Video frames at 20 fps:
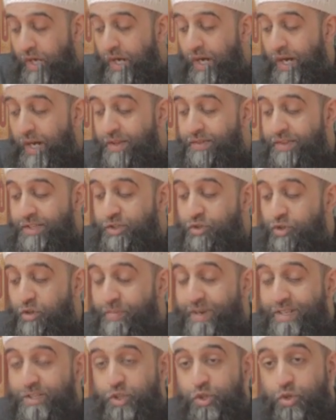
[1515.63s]
Uh, this
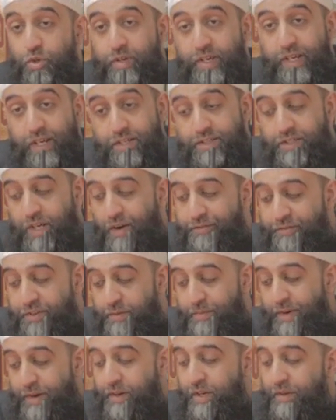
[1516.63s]
took place two years
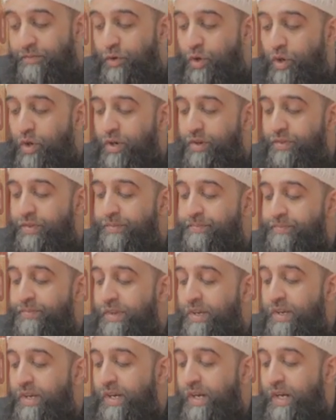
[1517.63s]
after the Battle of Uhud,
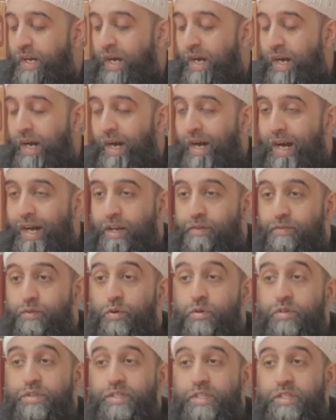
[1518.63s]
uh, and of
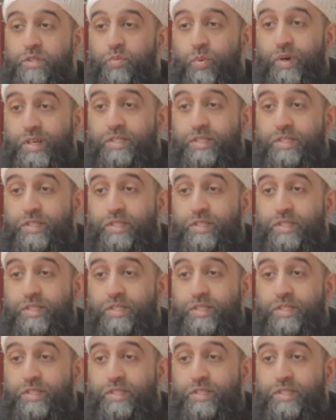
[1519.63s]
course this